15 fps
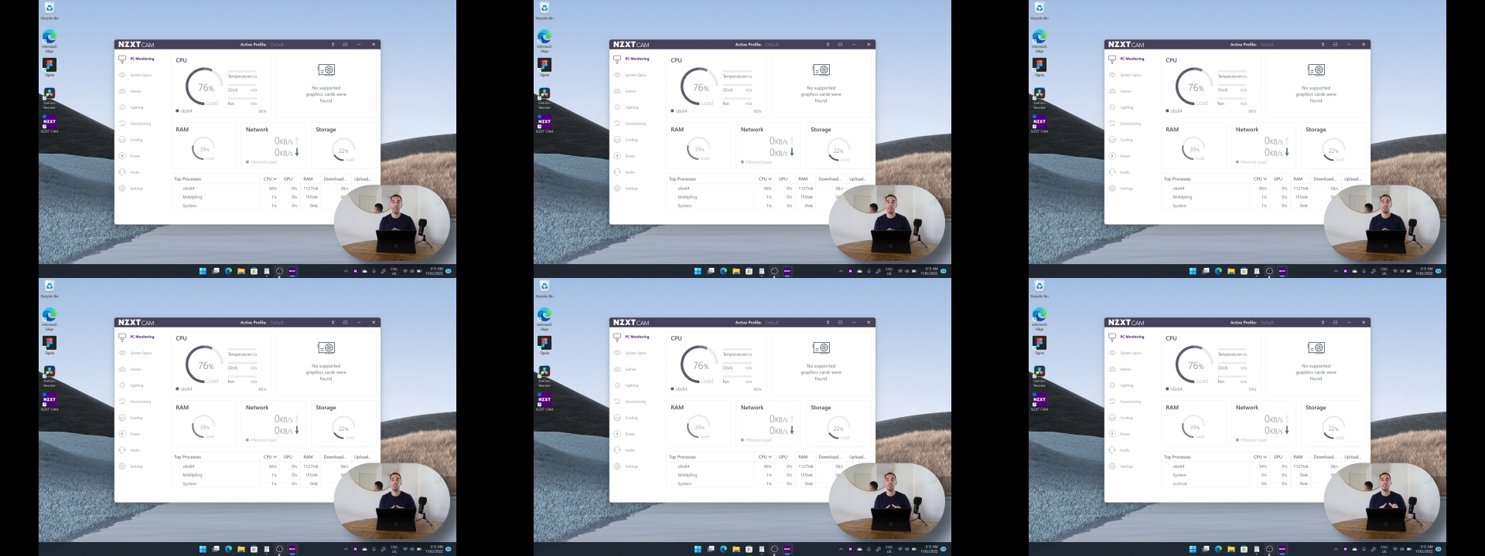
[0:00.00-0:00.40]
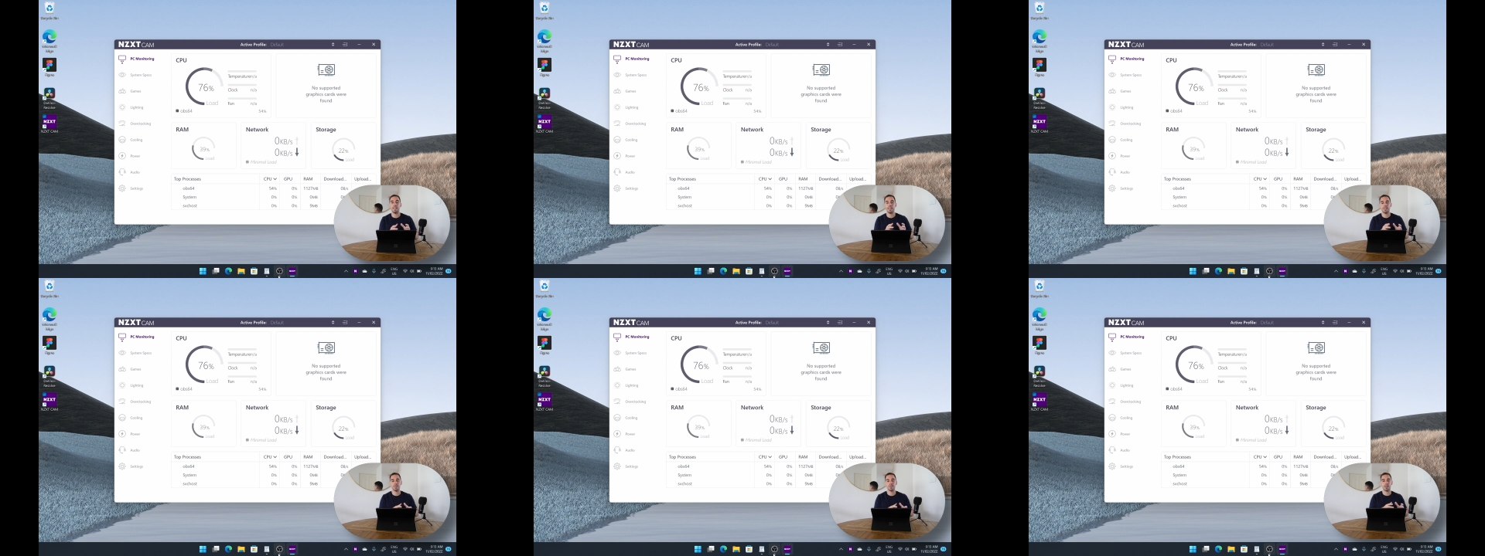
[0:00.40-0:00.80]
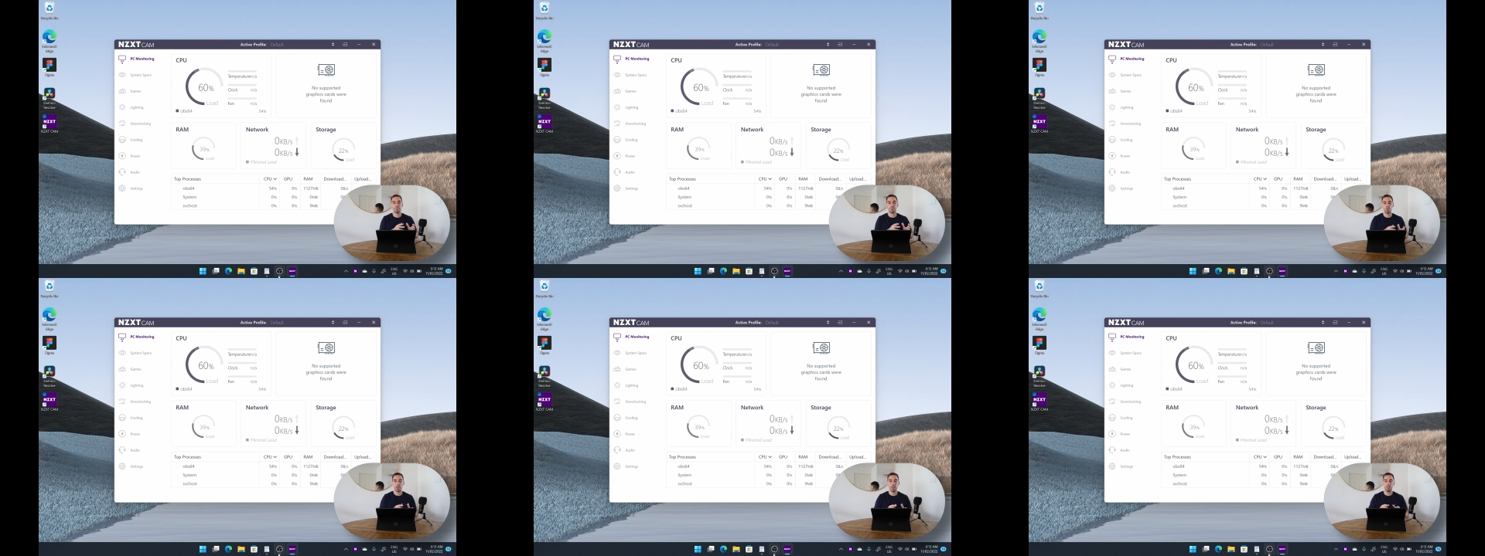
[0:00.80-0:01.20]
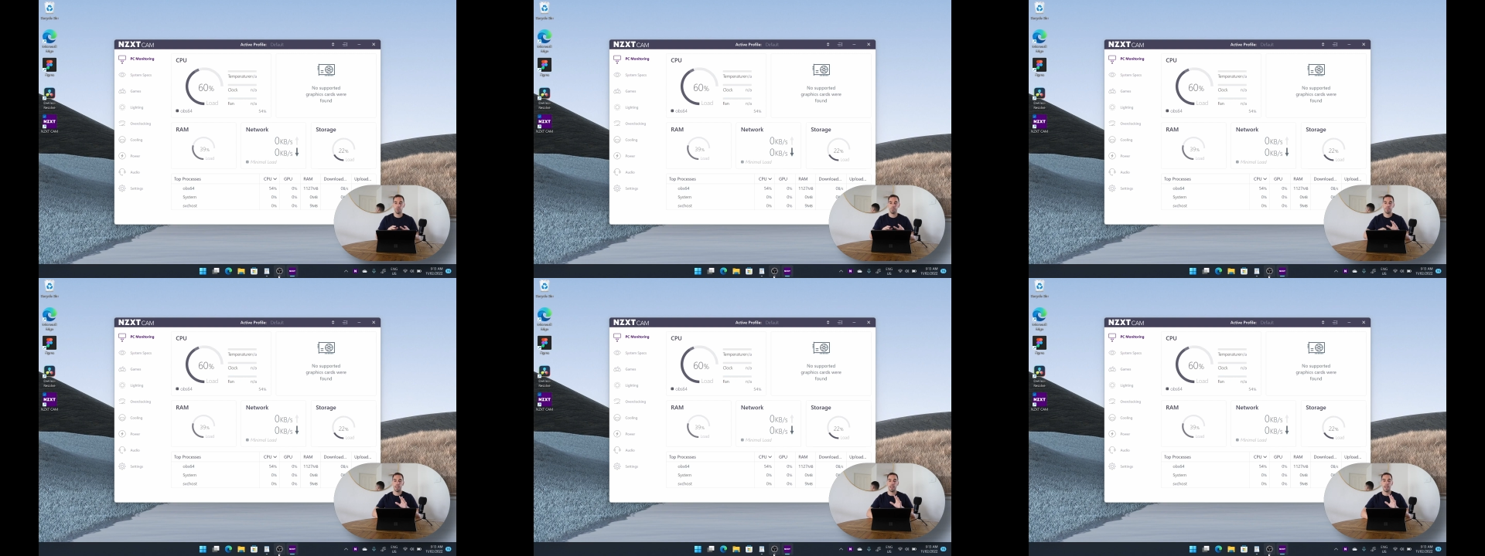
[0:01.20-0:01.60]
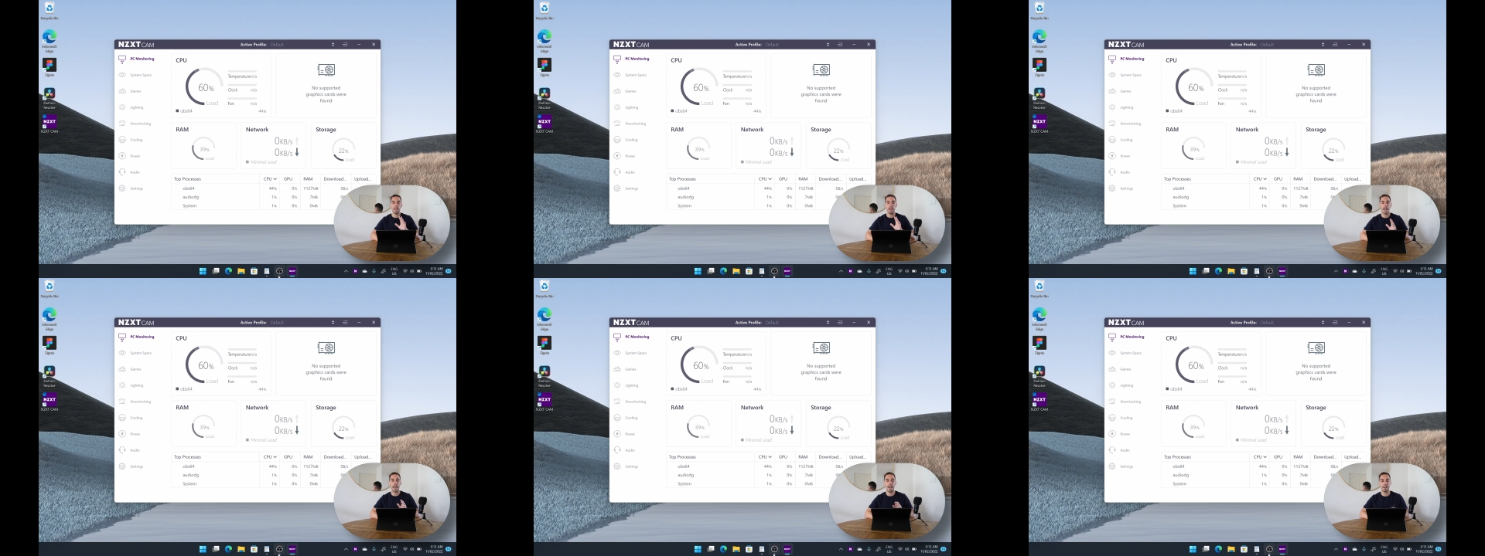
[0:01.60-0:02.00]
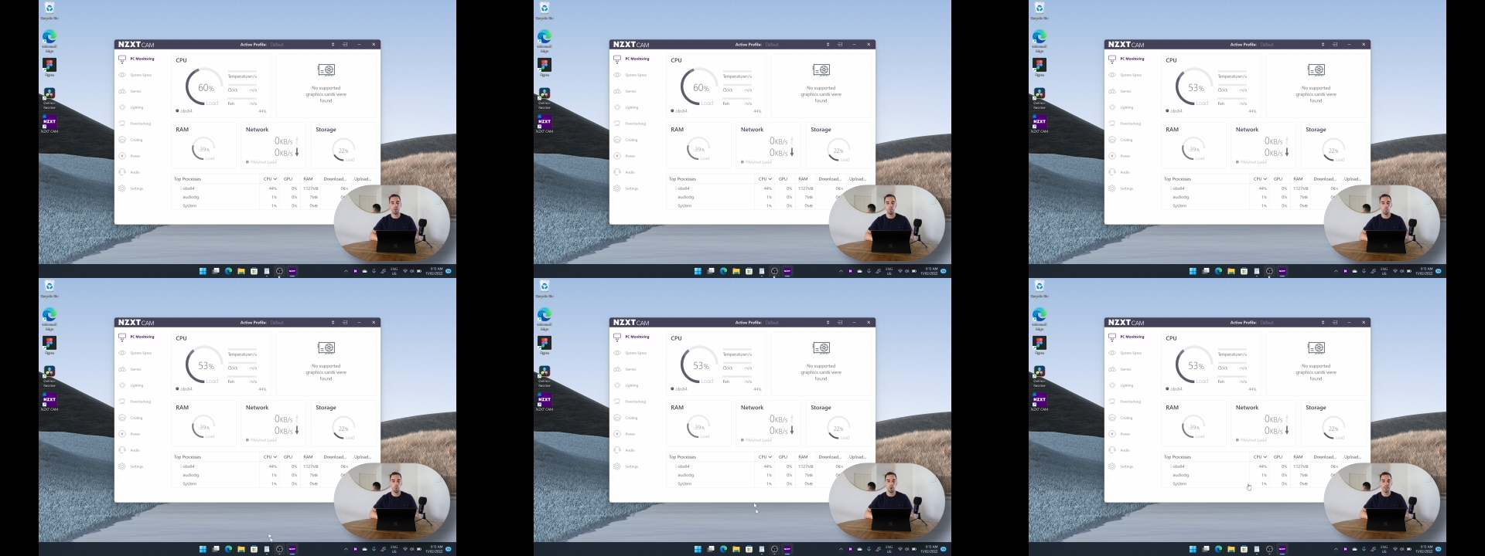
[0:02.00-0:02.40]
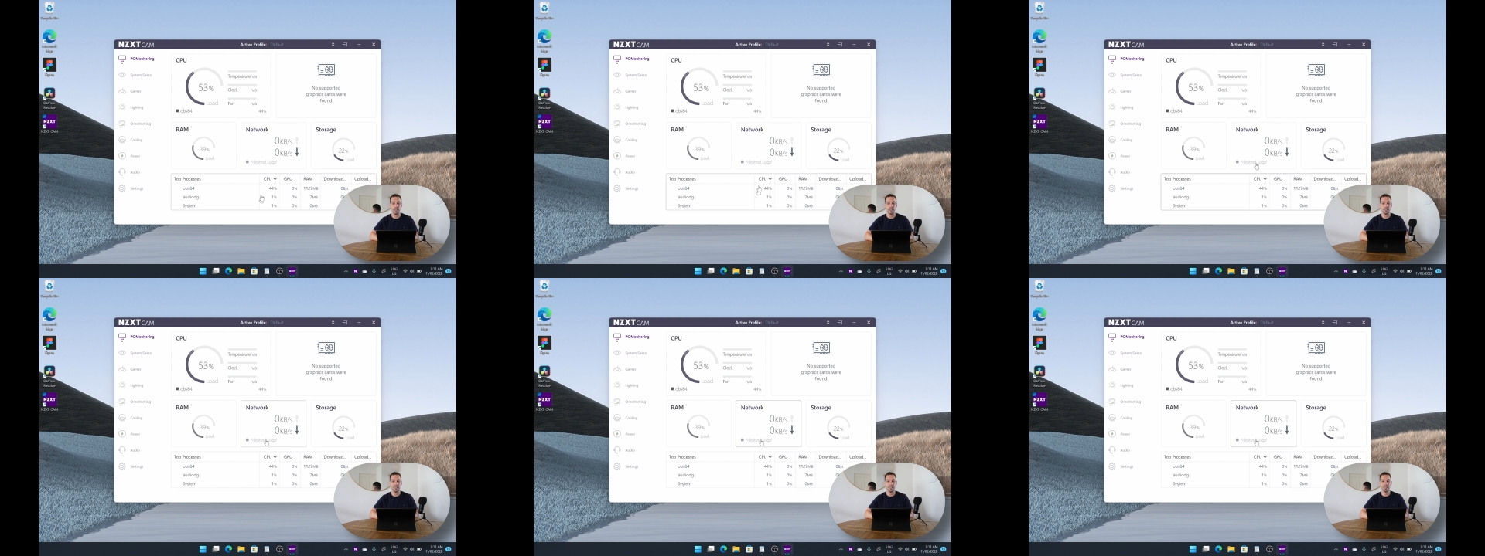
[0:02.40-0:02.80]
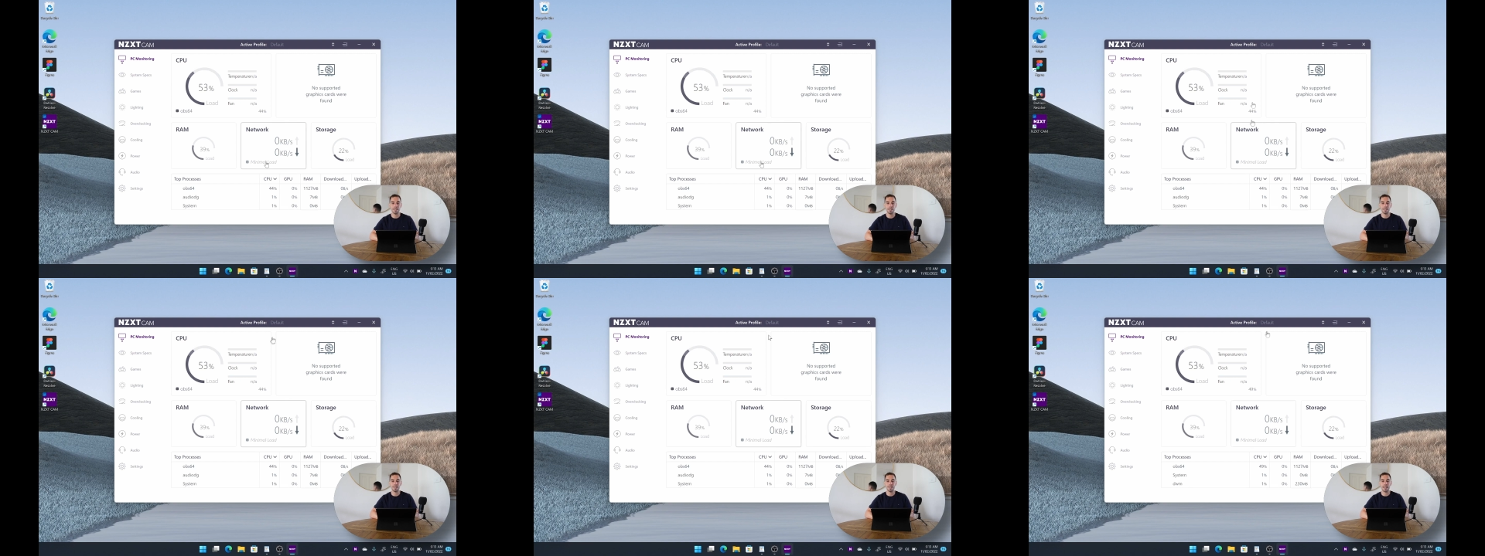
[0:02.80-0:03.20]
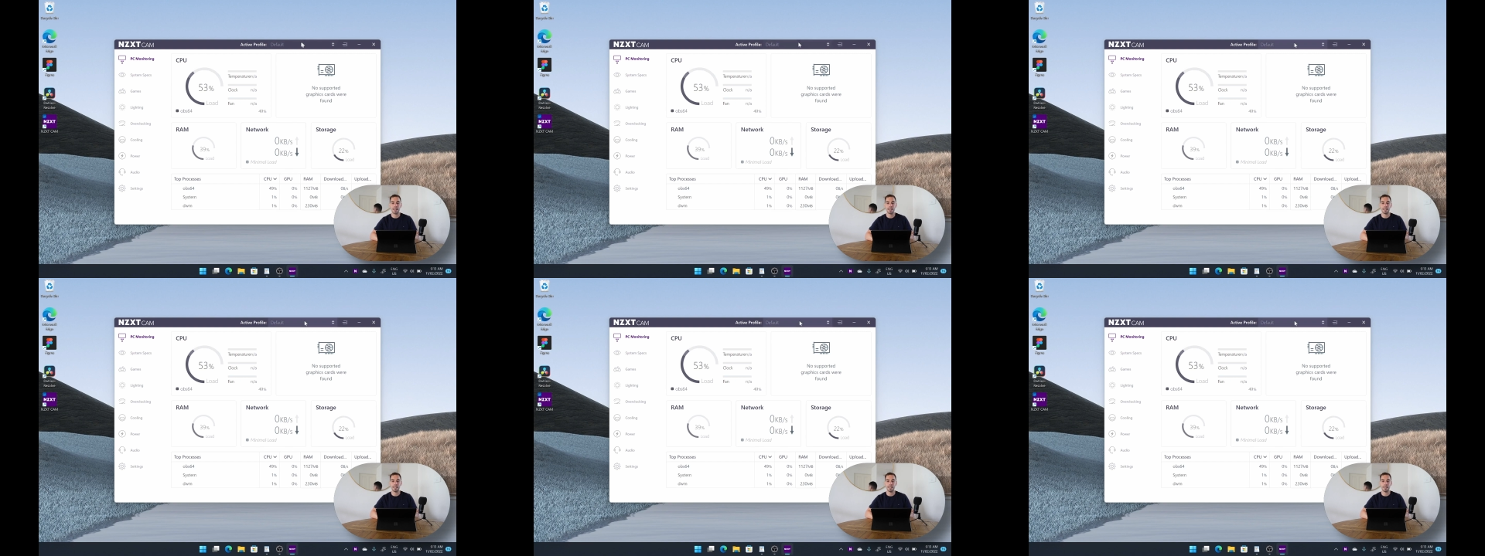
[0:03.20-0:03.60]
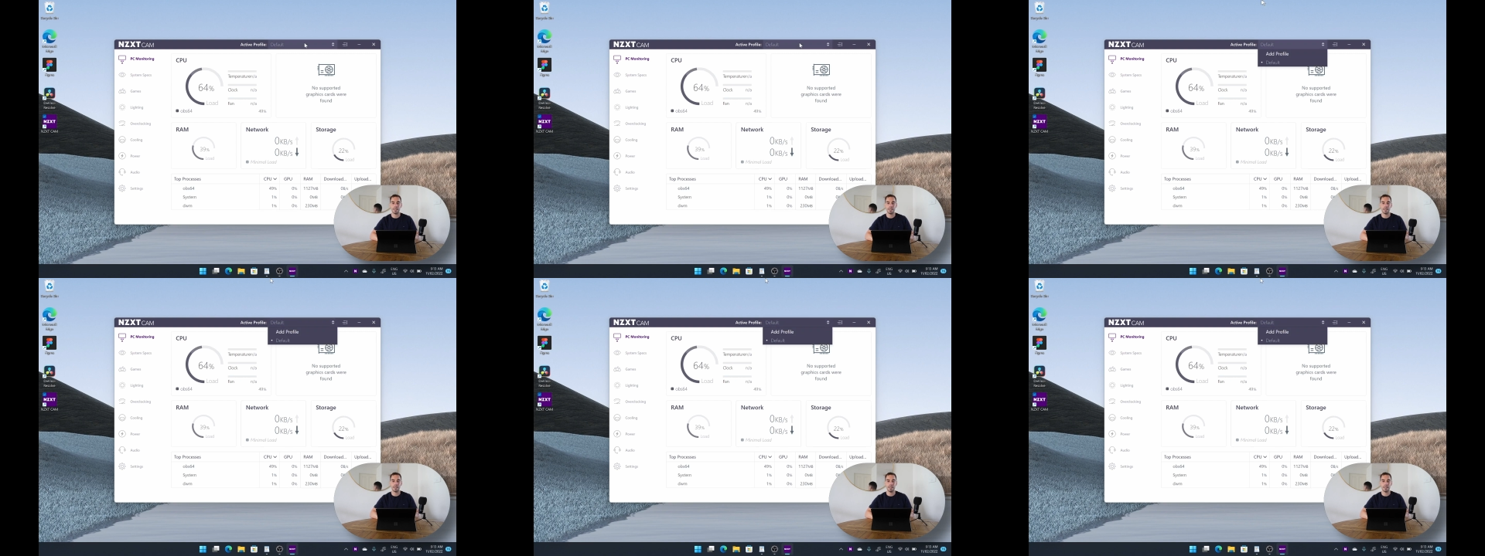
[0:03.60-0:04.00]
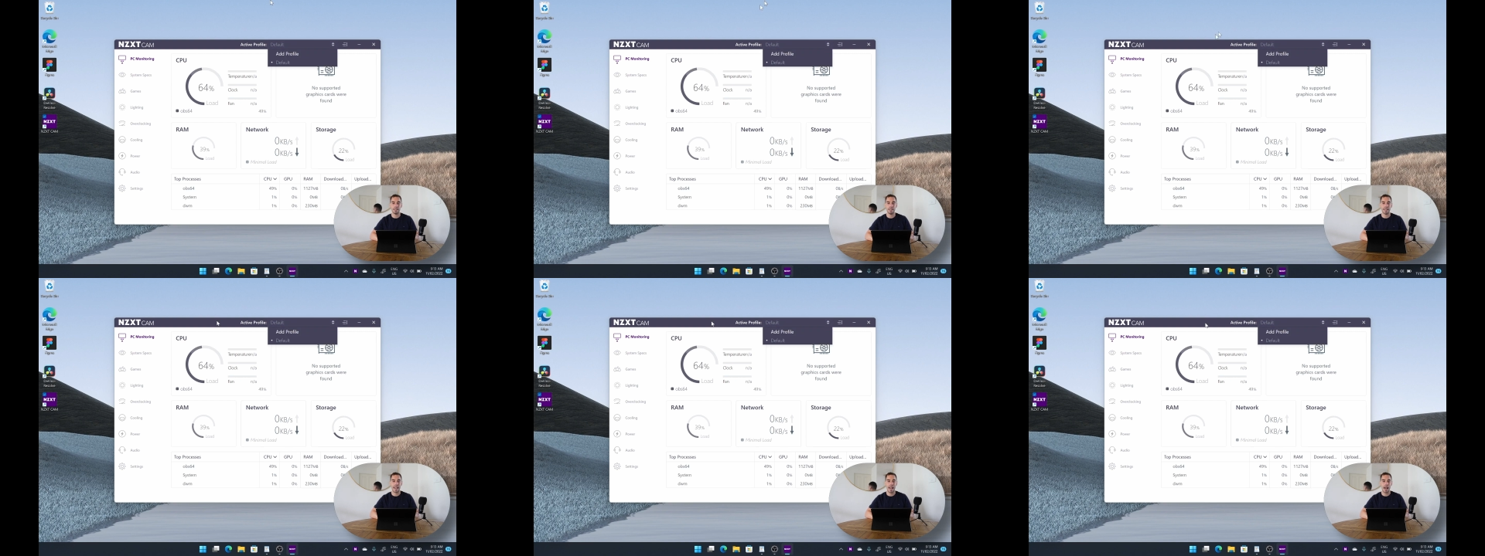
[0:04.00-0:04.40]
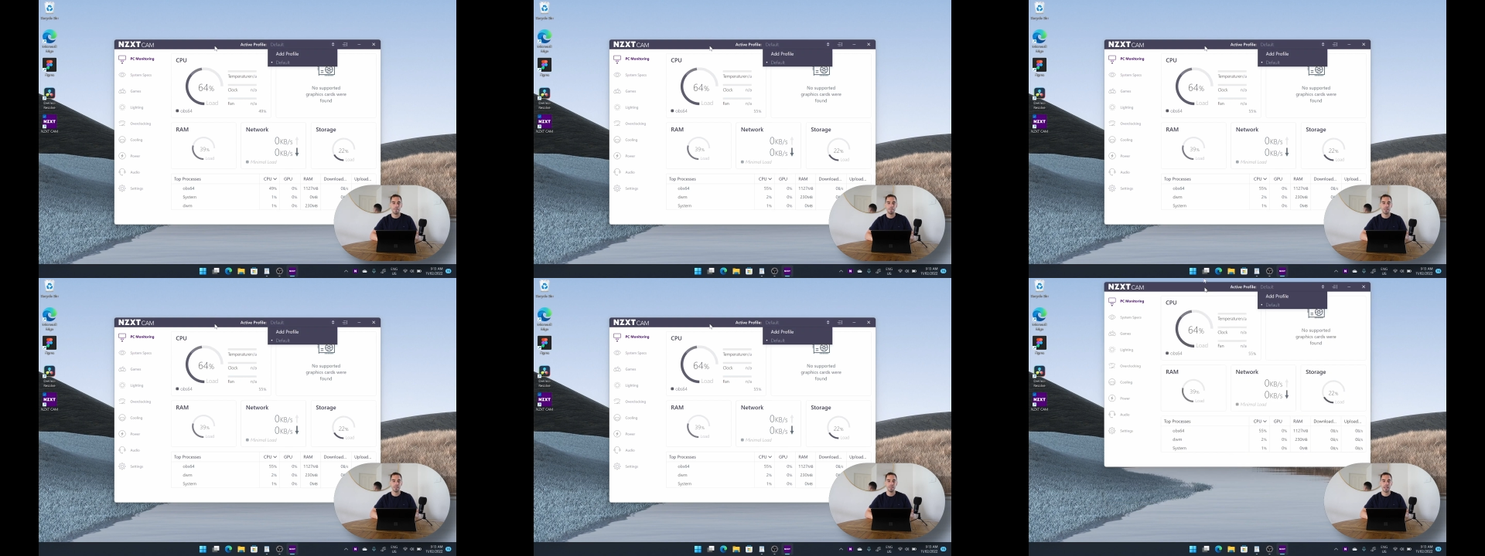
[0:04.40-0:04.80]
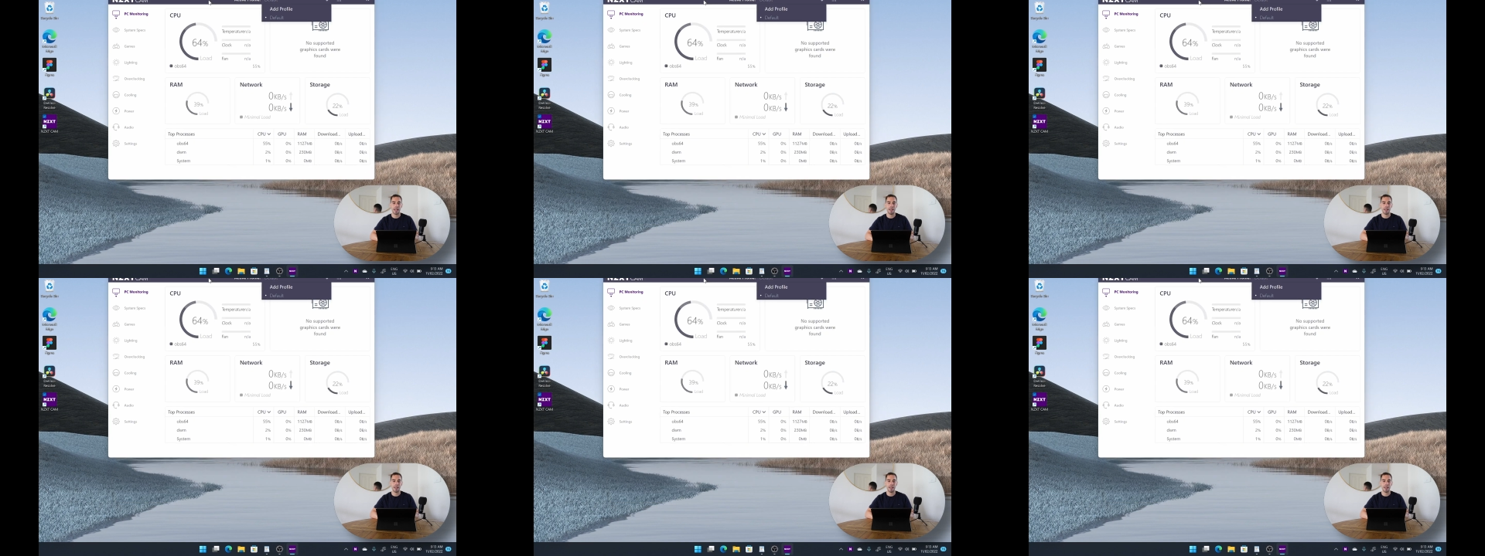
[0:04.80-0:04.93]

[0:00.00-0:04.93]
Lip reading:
[unreadable: no face in view]